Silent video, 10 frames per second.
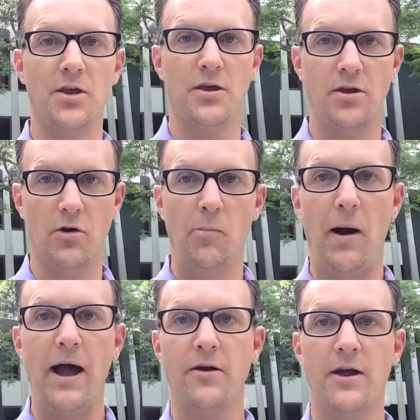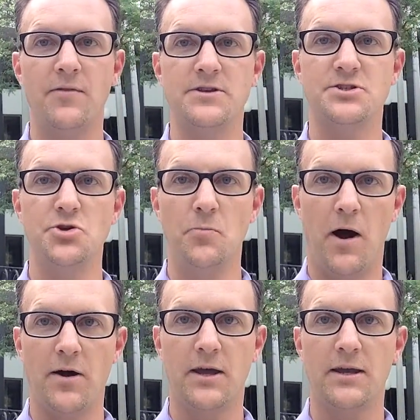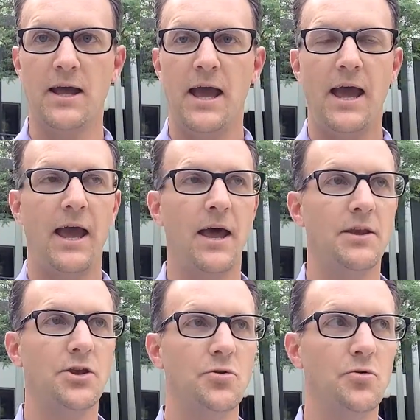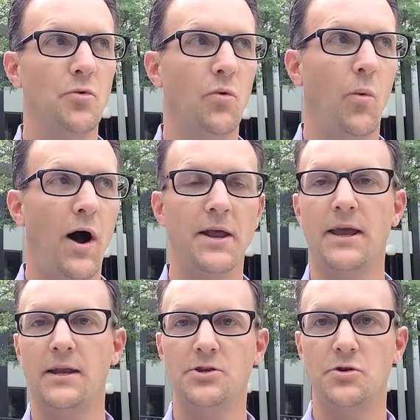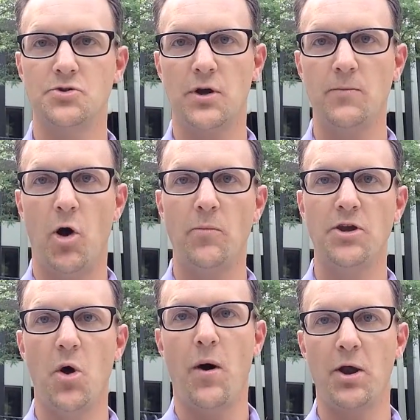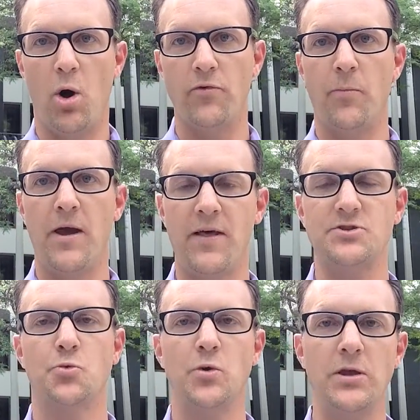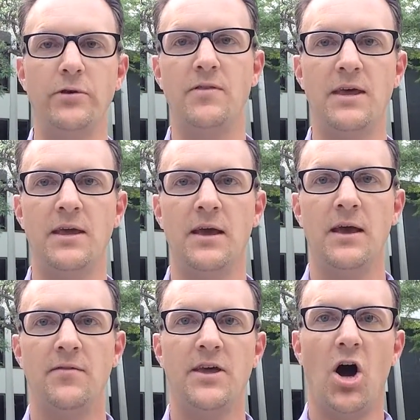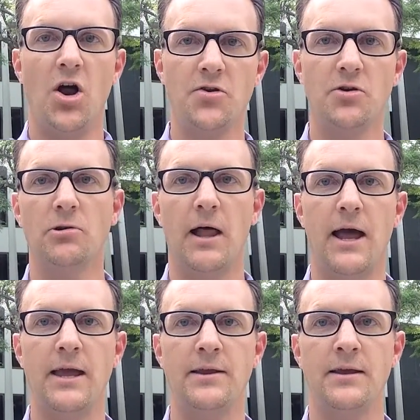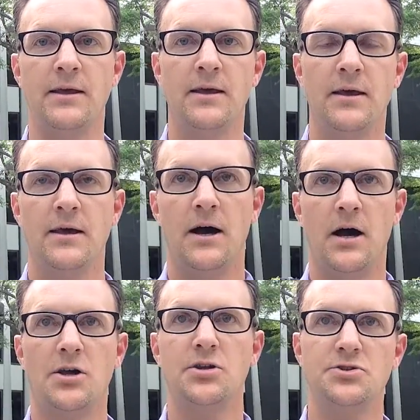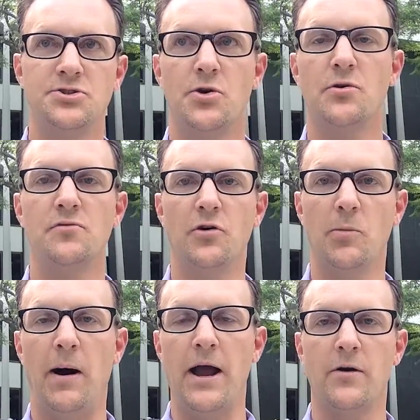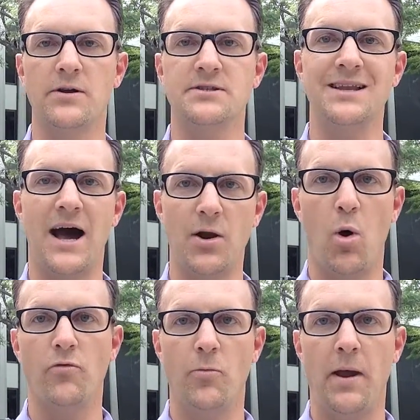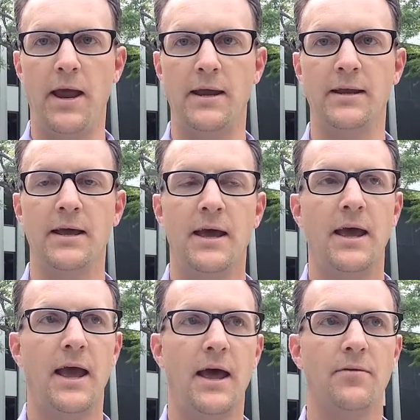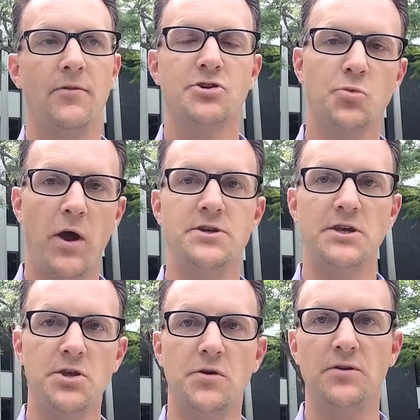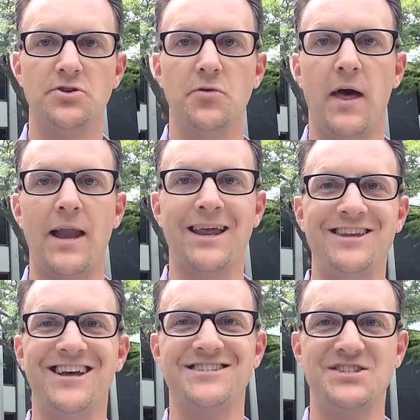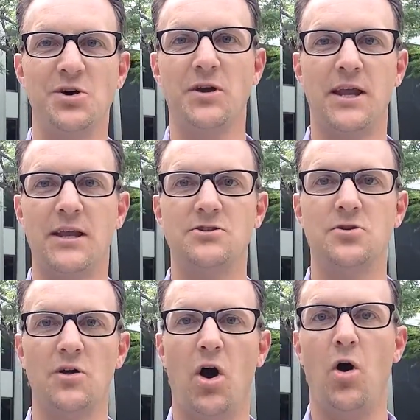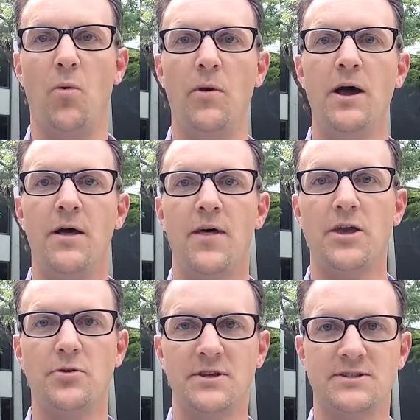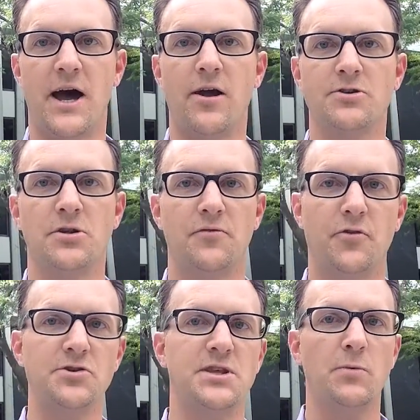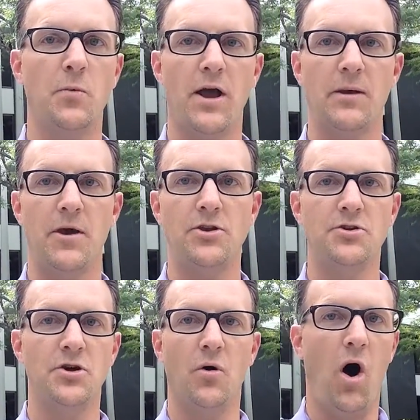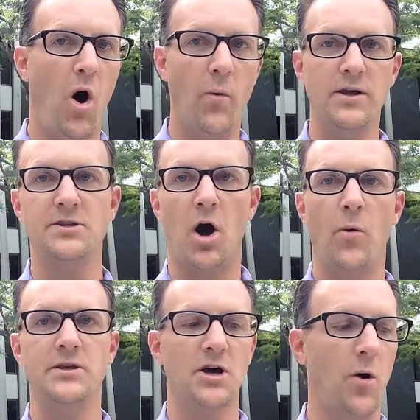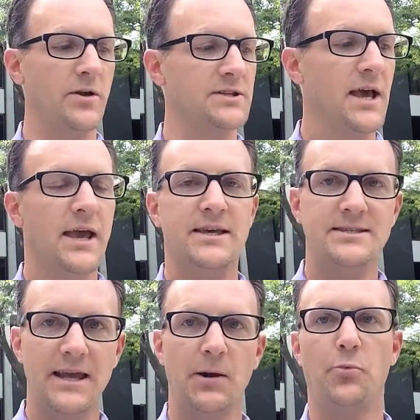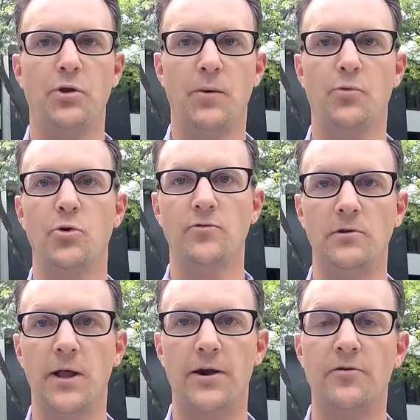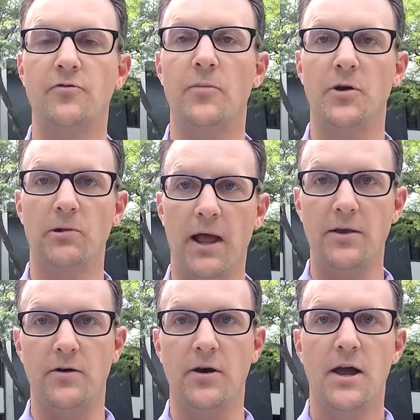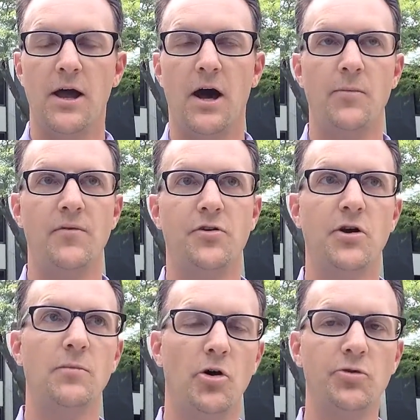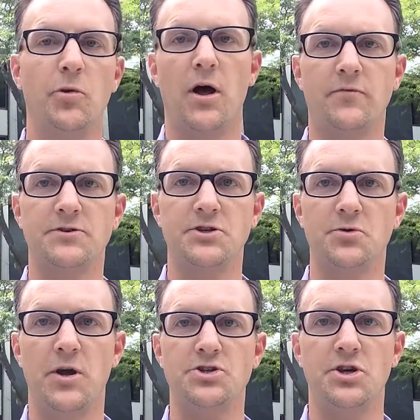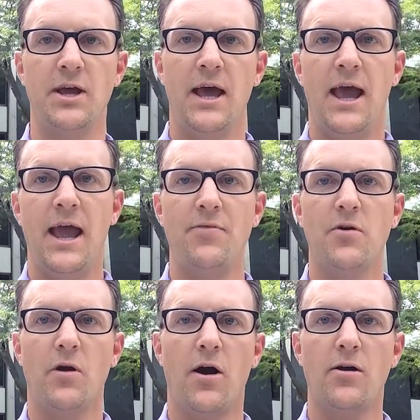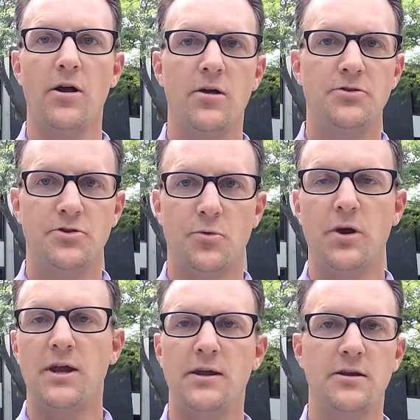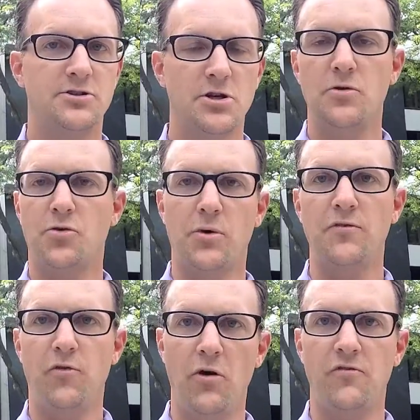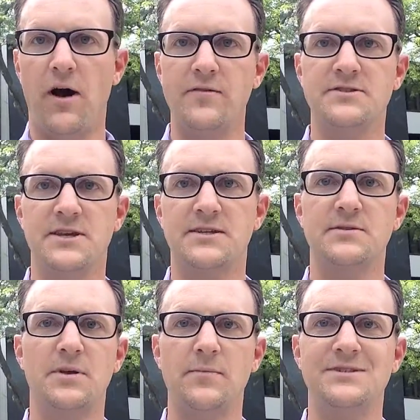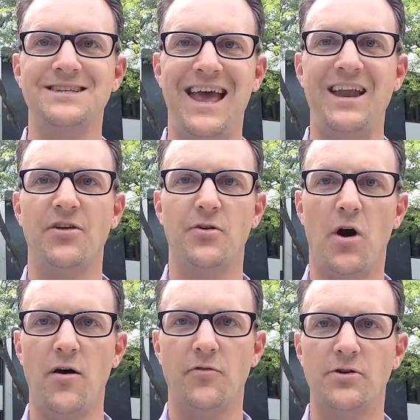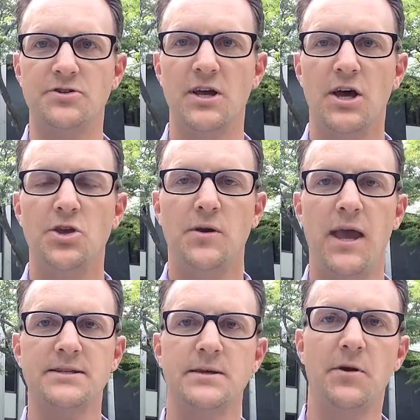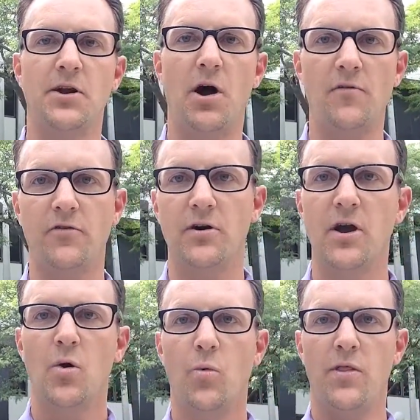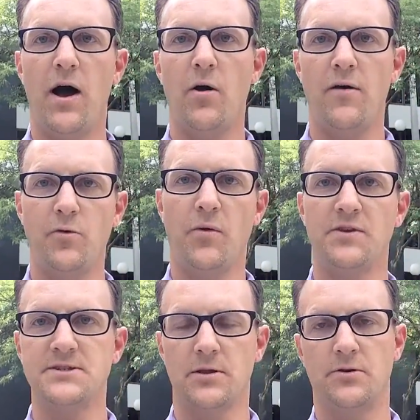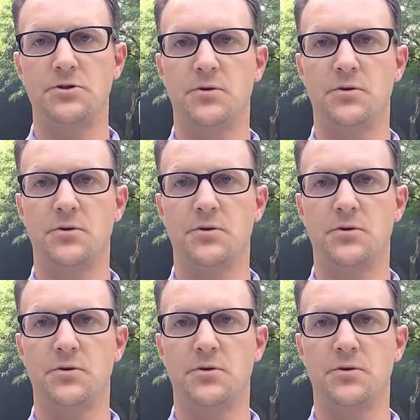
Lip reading: you're a buyer in this new market and you want to get into a dream home. You don't want to overpay. That's really the underlying concern for a buyer, is not overpaying. And there's ways that you can do that and yet still get into the home that you desire. So the first thing we recommend you do, always, is get a pre-approval letter from your lender. If you're in a multiple offer situation and there are 2, 3, 4, 5, 6, sometimes 10 other offers, you can't submit an offer if you want the seller